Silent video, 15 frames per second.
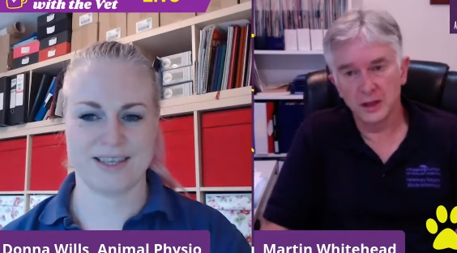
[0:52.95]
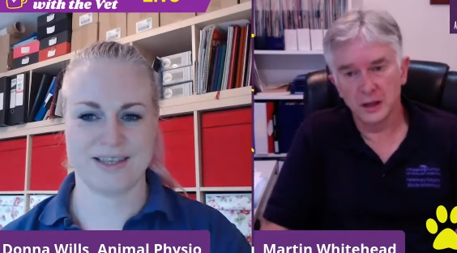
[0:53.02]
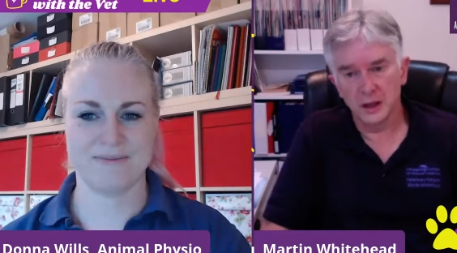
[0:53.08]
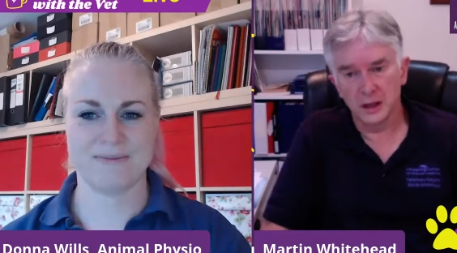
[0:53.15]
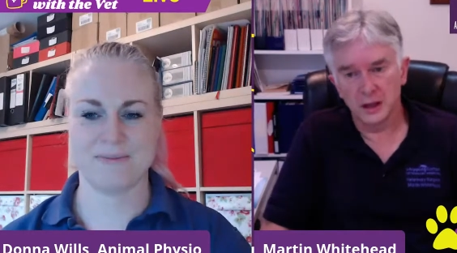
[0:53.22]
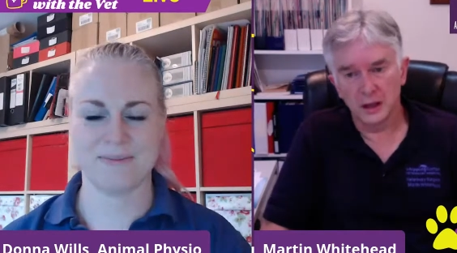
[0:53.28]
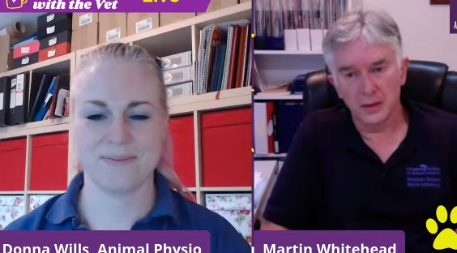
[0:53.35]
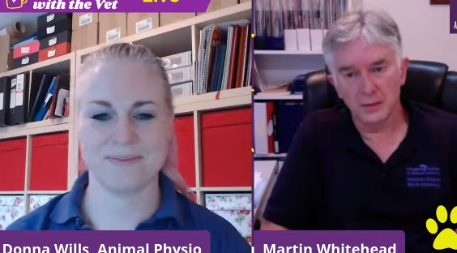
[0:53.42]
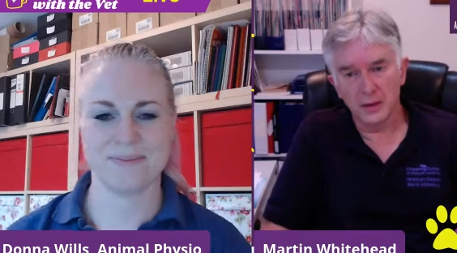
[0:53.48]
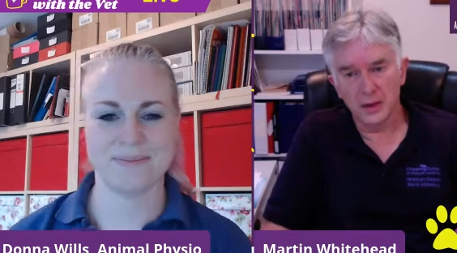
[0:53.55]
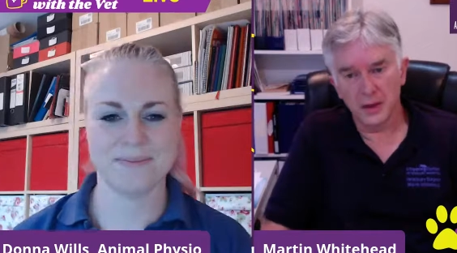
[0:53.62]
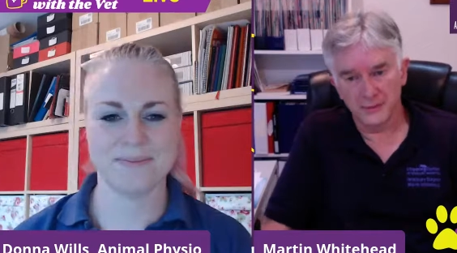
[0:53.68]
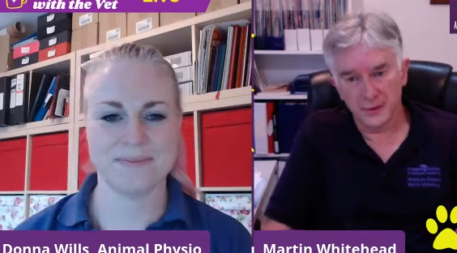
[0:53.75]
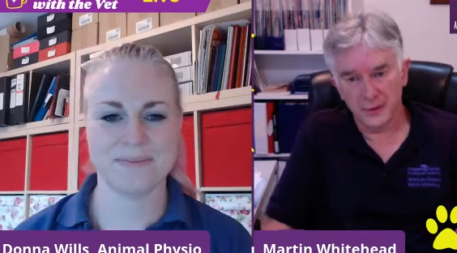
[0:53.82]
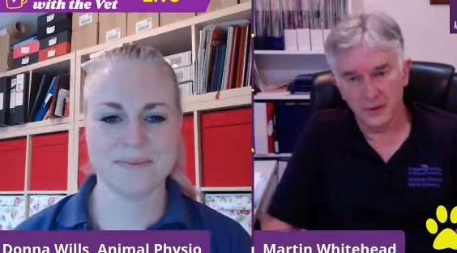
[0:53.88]
Speaker 1: Uh, and we
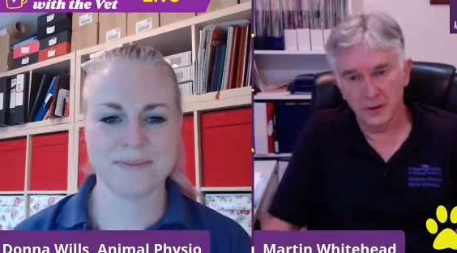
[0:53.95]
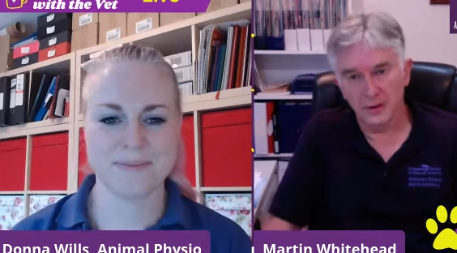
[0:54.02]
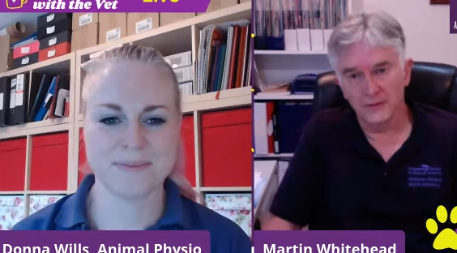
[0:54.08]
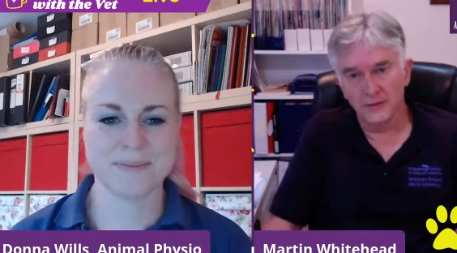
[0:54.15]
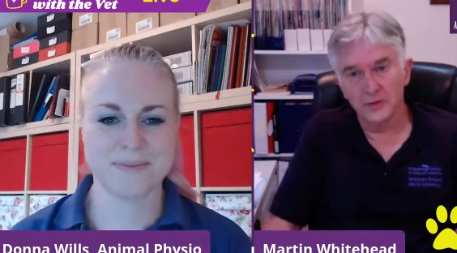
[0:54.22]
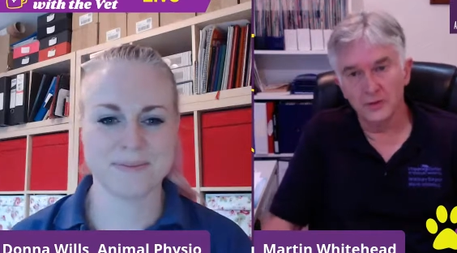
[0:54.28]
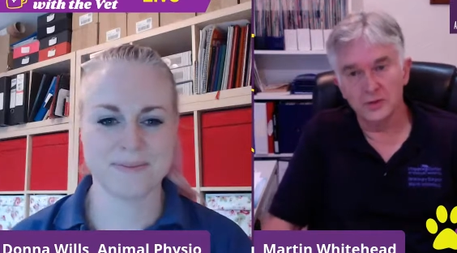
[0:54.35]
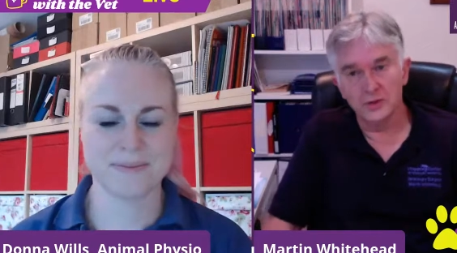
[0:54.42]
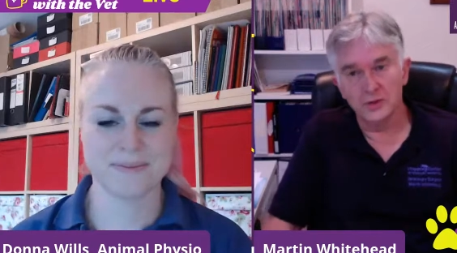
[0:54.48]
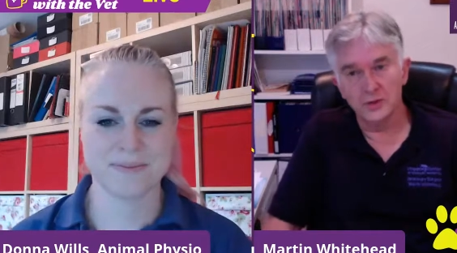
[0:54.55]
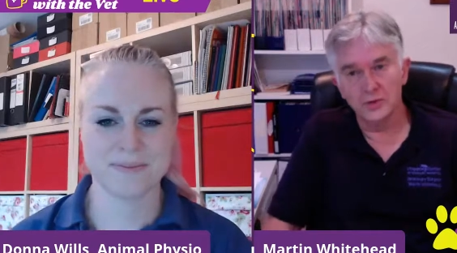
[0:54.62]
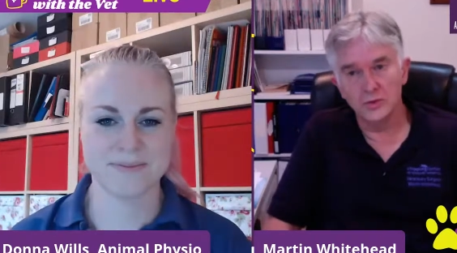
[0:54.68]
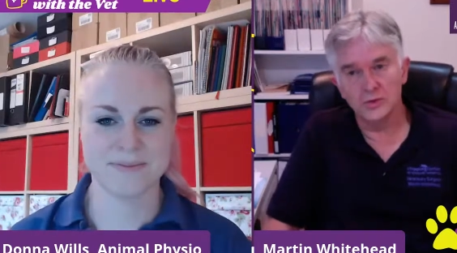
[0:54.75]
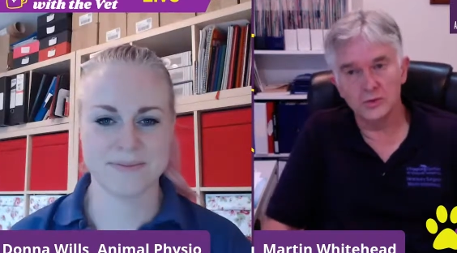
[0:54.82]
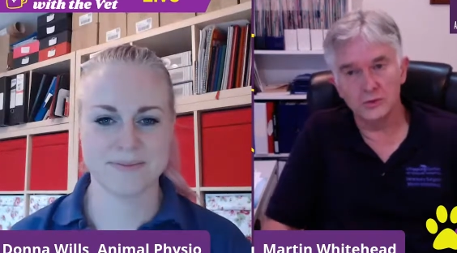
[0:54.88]
cover a few
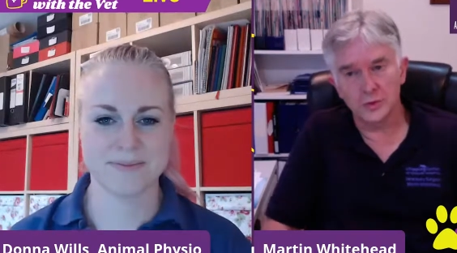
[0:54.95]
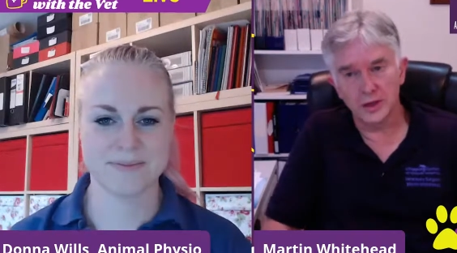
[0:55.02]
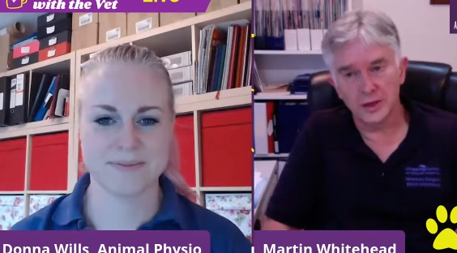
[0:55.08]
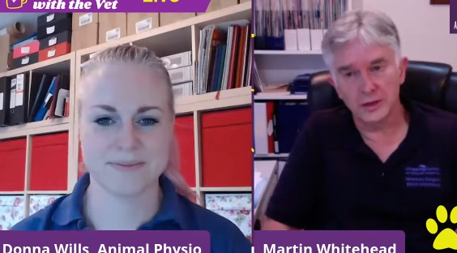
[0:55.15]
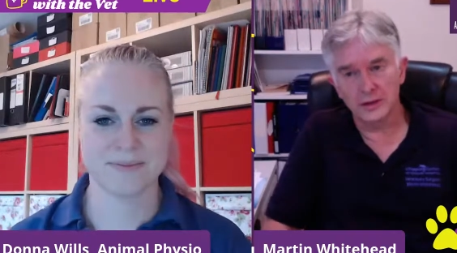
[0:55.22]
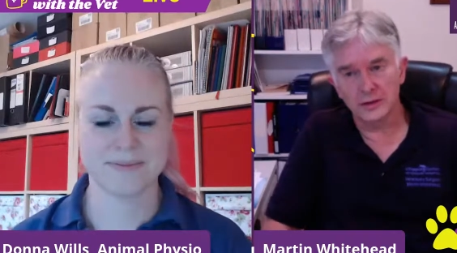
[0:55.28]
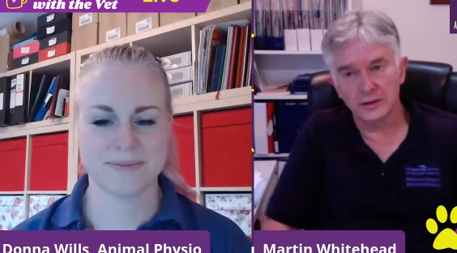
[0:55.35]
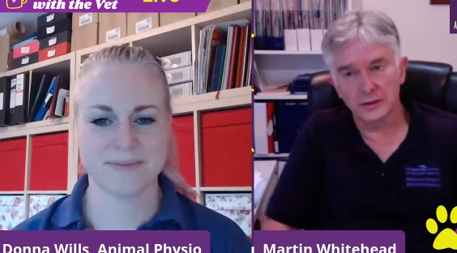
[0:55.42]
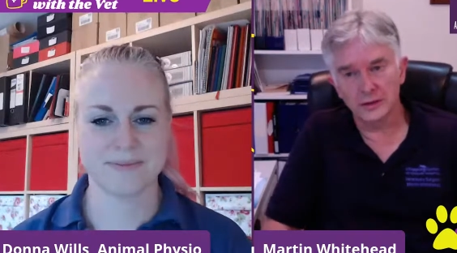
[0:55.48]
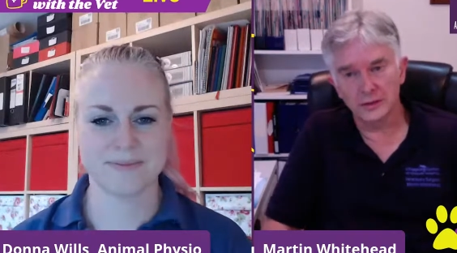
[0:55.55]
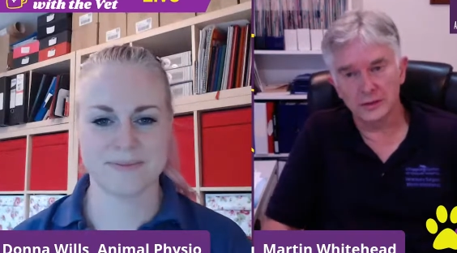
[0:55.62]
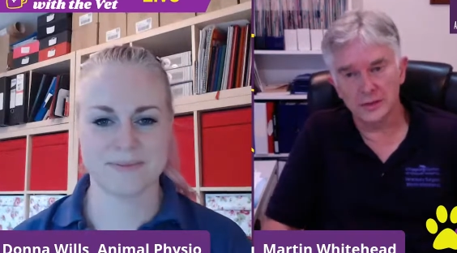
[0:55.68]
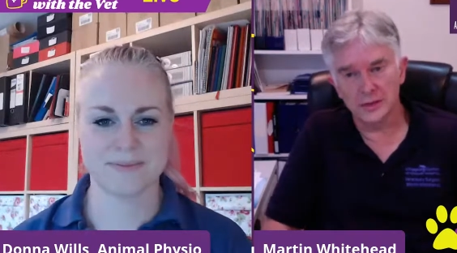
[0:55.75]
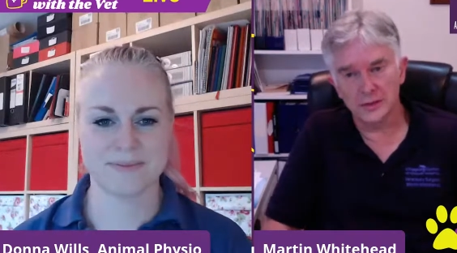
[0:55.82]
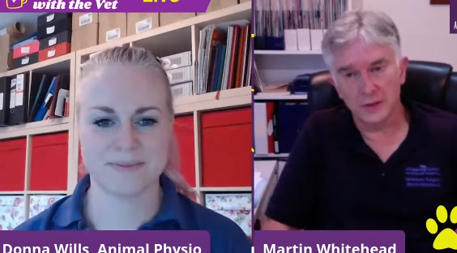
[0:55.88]
zoos as well. That
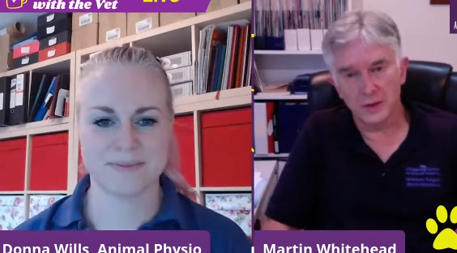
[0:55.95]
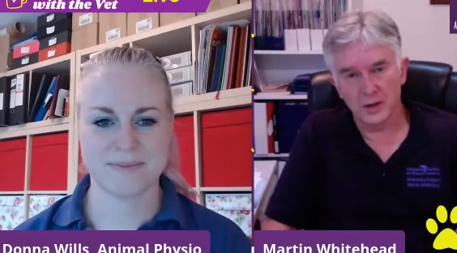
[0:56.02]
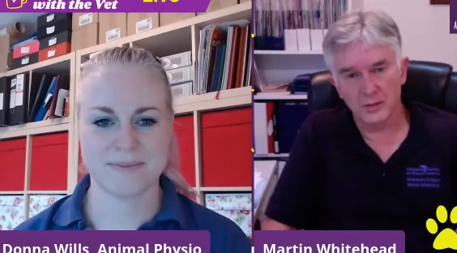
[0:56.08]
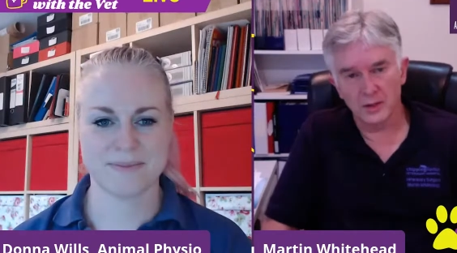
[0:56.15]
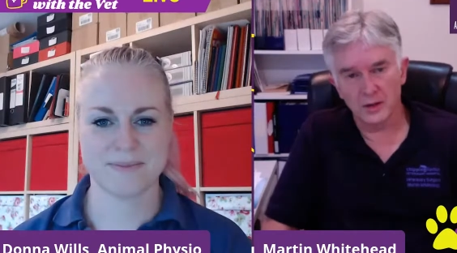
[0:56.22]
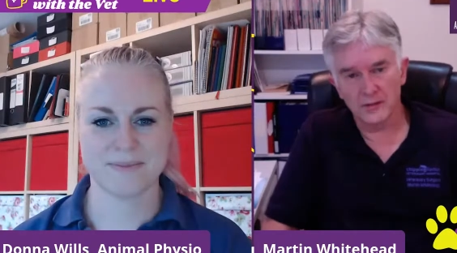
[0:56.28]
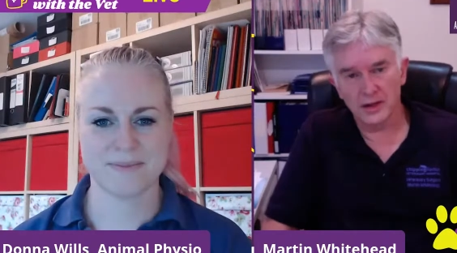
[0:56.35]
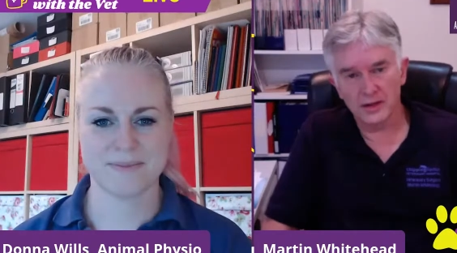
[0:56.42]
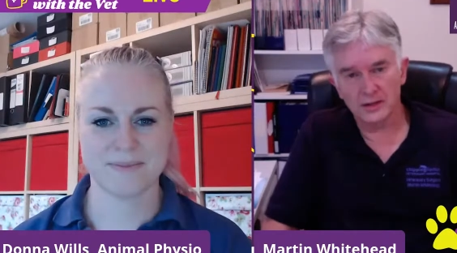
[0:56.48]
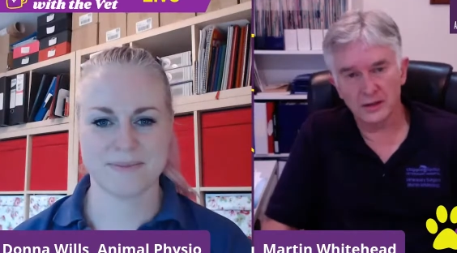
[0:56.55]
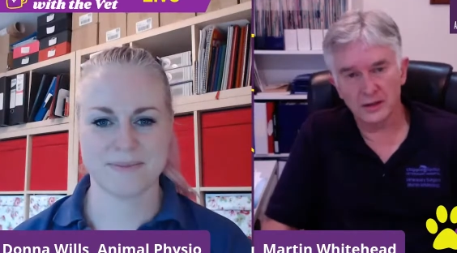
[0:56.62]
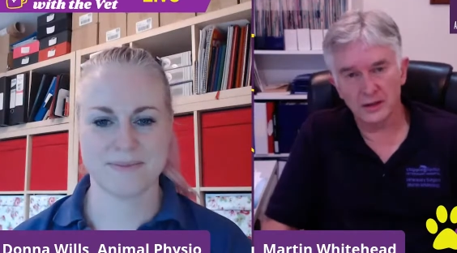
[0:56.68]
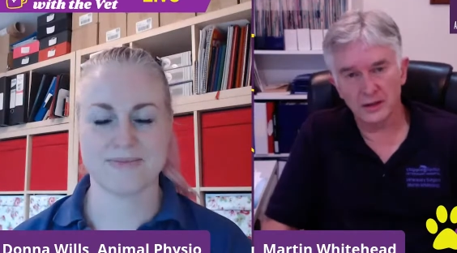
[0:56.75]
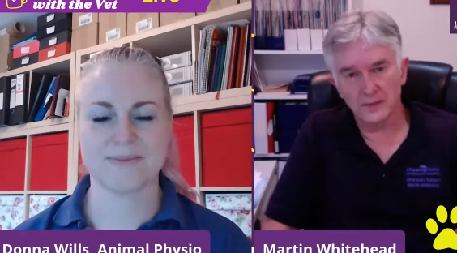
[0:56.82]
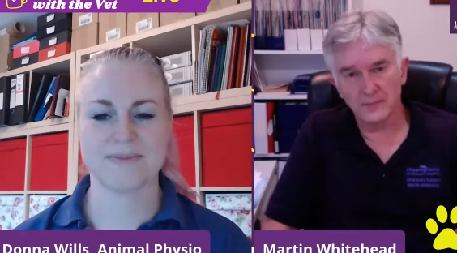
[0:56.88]
uses up quite a bit of our
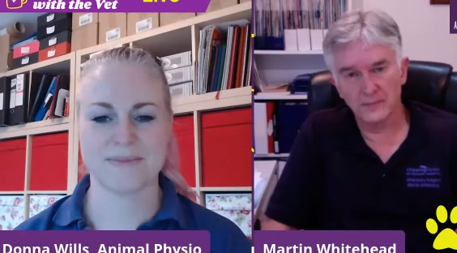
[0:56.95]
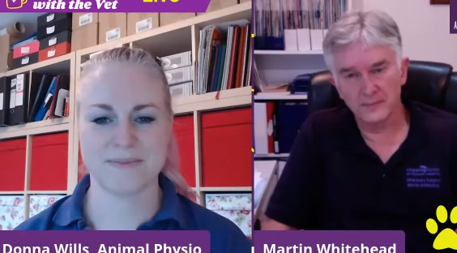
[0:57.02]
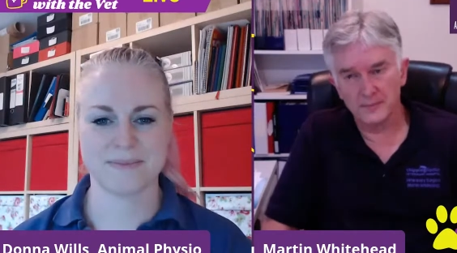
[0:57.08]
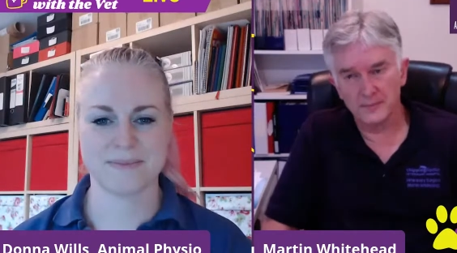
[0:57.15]
time.